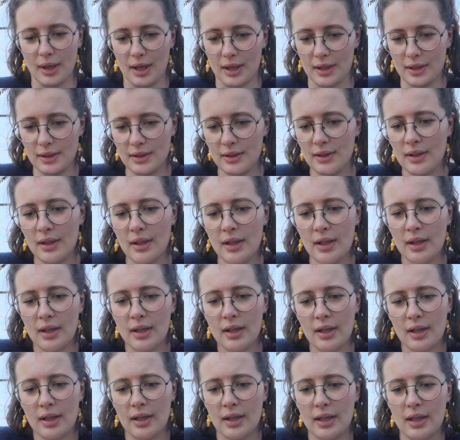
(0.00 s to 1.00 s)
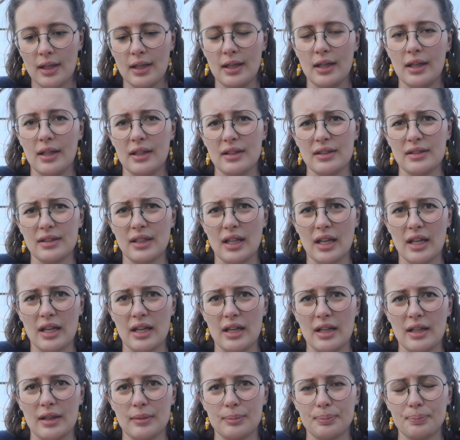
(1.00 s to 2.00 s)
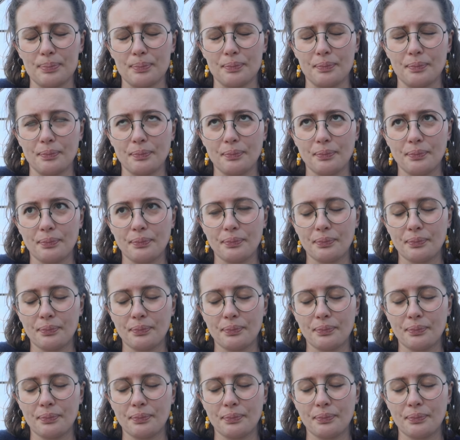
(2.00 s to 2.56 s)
mine in, um,